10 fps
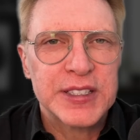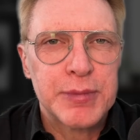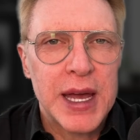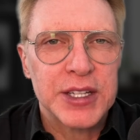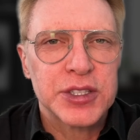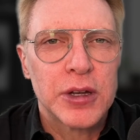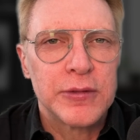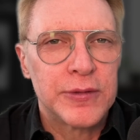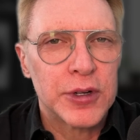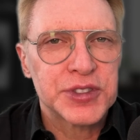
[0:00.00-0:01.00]
match
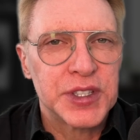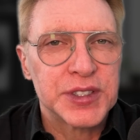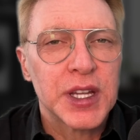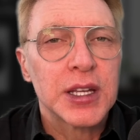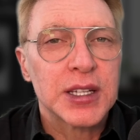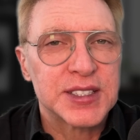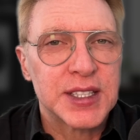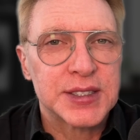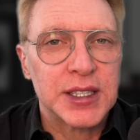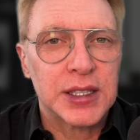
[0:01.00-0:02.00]
versus
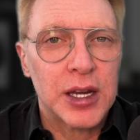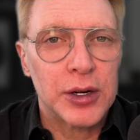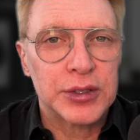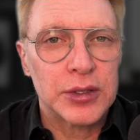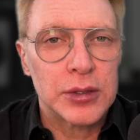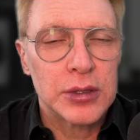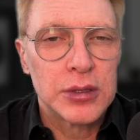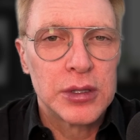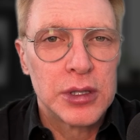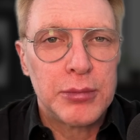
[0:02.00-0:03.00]
consistent character.
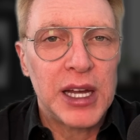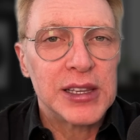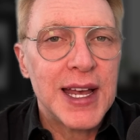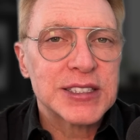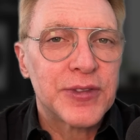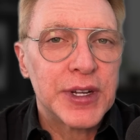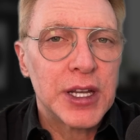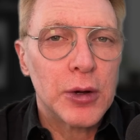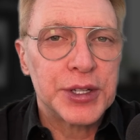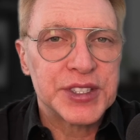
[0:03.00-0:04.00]
My last
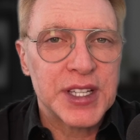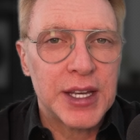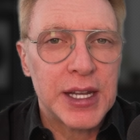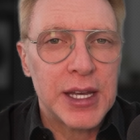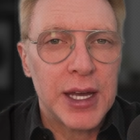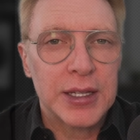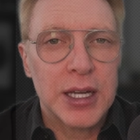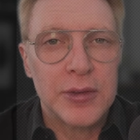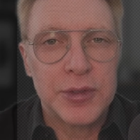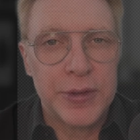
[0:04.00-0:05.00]
video on Dzine AI
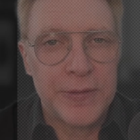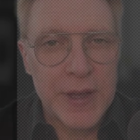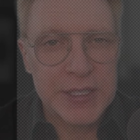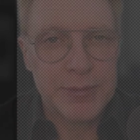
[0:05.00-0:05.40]
covered the face